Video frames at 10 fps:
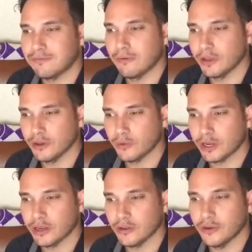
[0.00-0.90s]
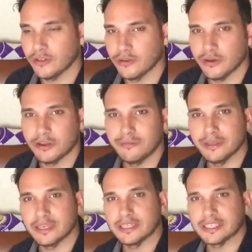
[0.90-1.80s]
what you want to do and do it,
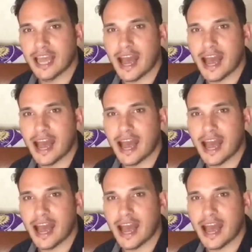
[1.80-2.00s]
because